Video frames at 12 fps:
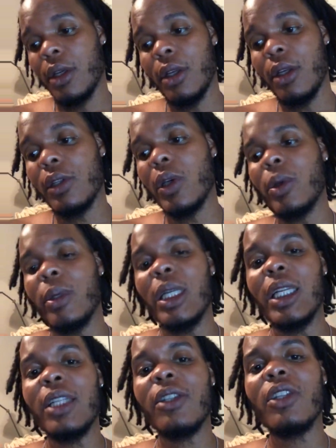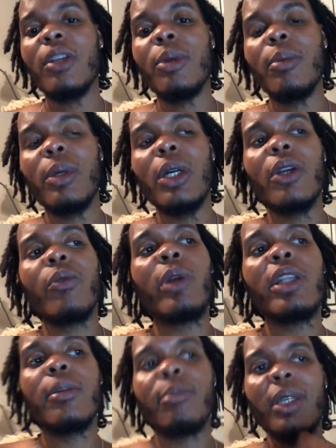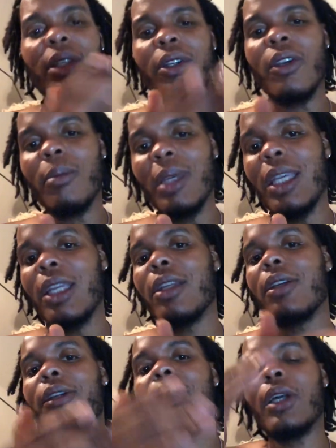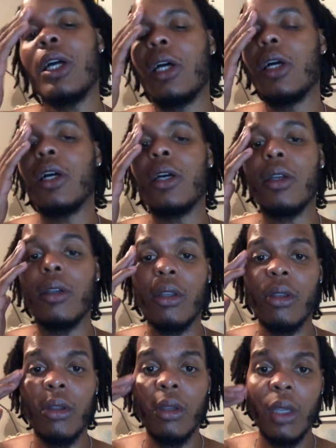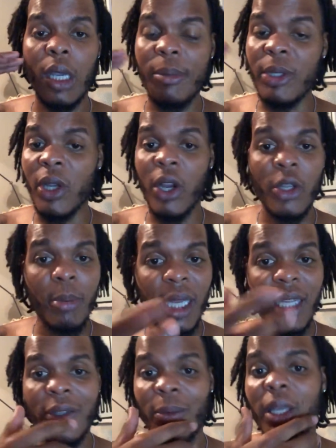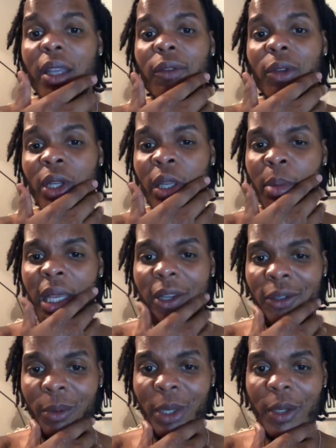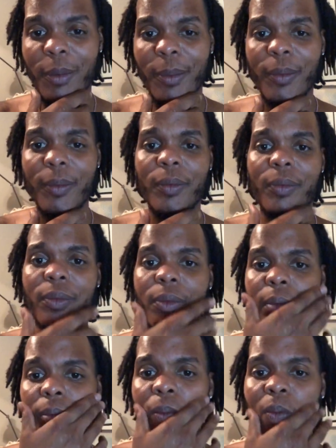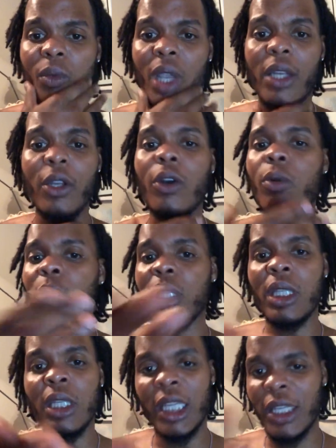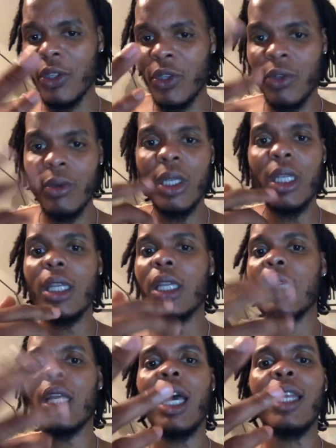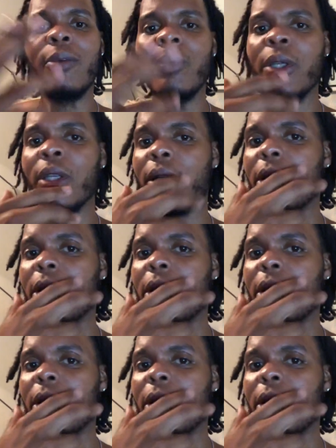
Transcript: So let's just keep it a buck. Rest in peace, young man. I'm sorry you passed away if you did pass away. I know with the industry and Hollywood,